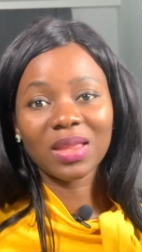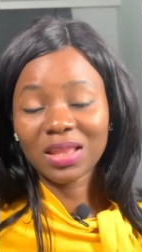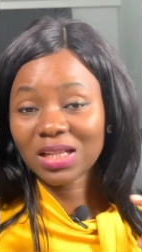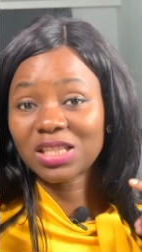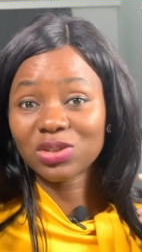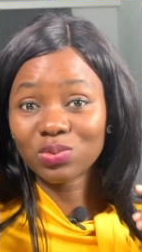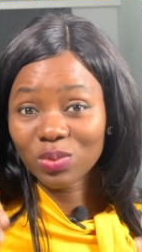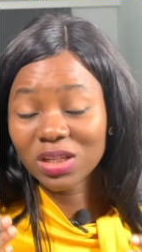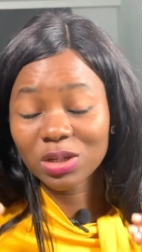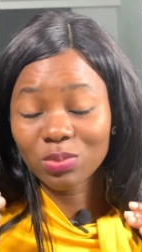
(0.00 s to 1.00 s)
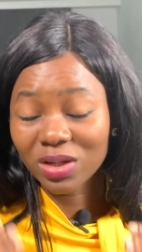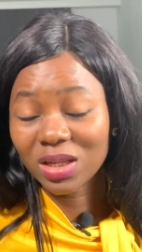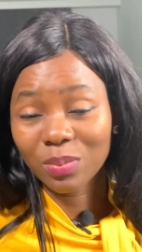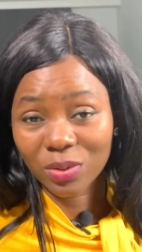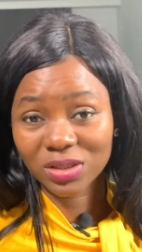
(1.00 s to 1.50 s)
That is really,
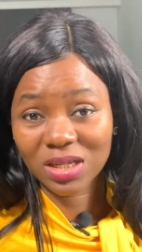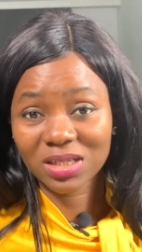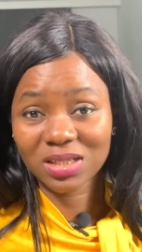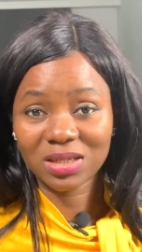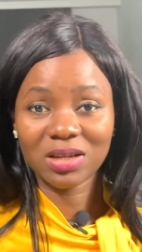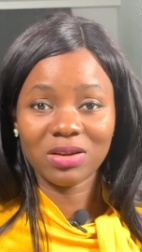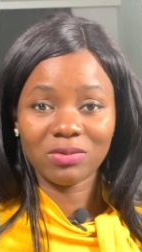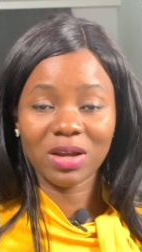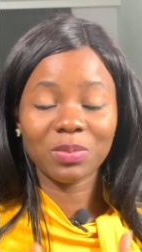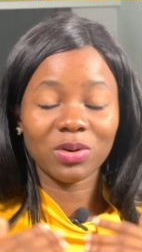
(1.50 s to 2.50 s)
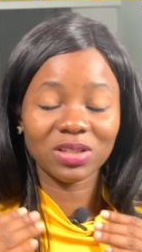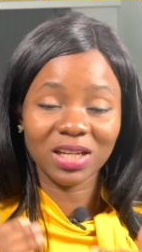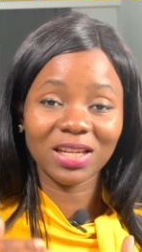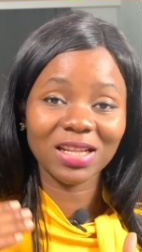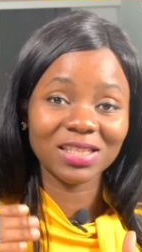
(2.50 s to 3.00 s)
really important, right? Because
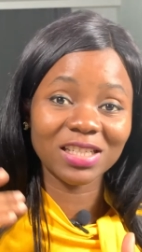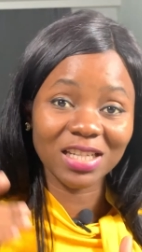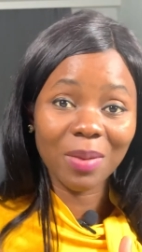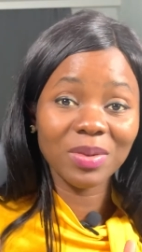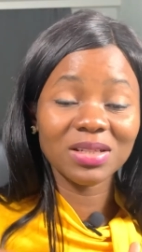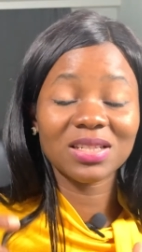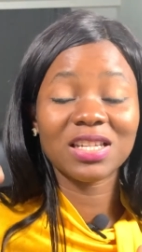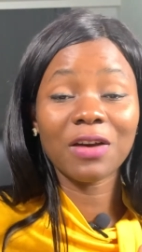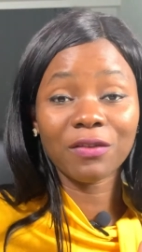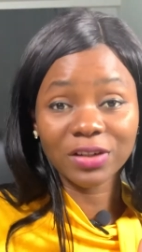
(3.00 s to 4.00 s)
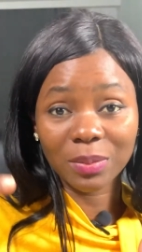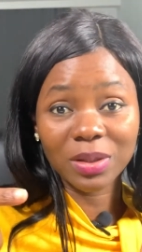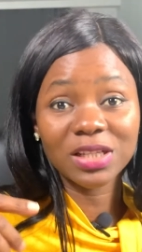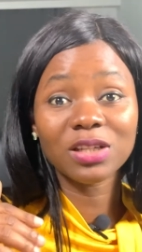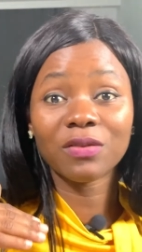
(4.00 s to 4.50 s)
then that determines the
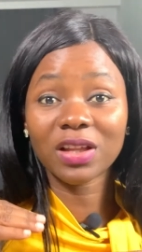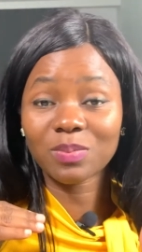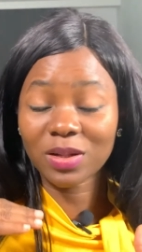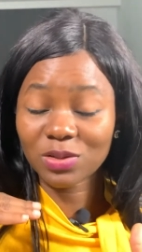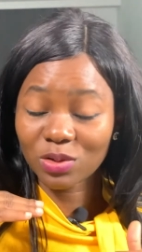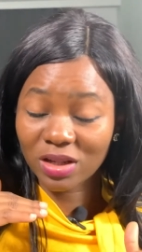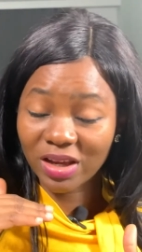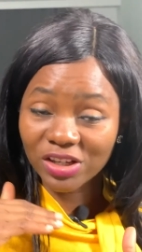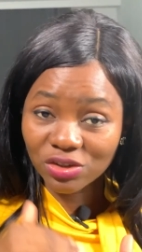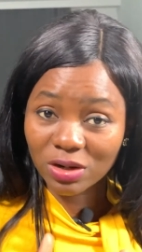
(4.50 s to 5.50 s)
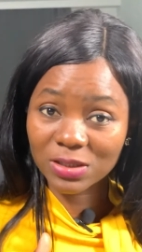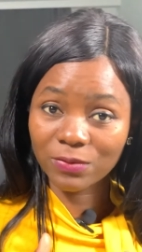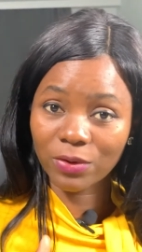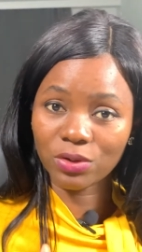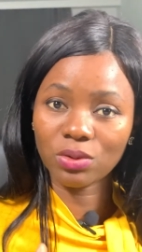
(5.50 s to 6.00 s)
affordability of that particular insurance
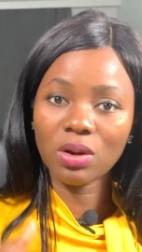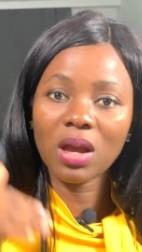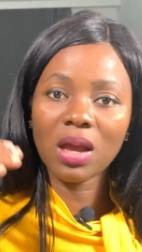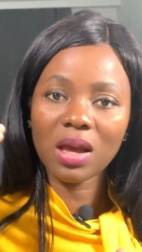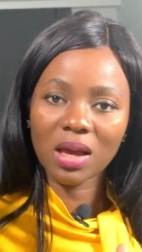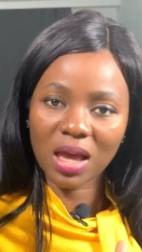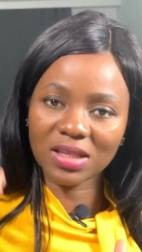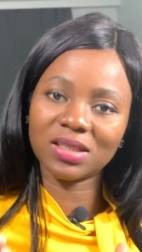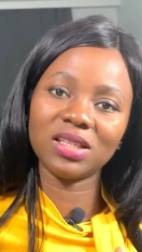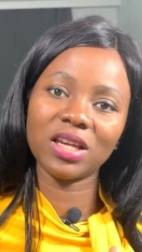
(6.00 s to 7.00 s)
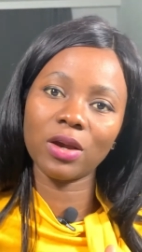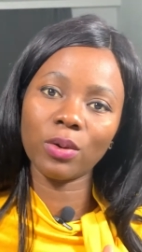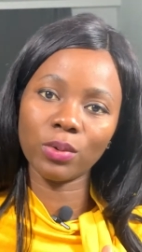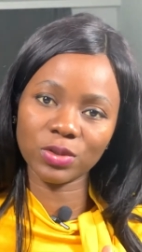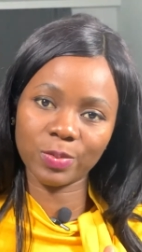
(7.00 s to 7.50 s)
for you as the year
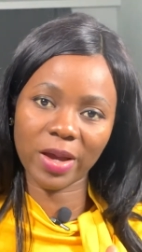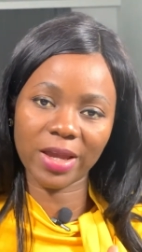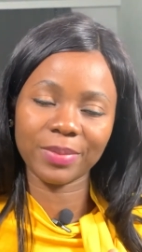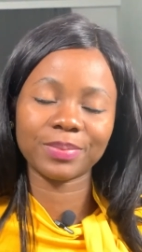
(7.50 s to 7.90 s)
goes by.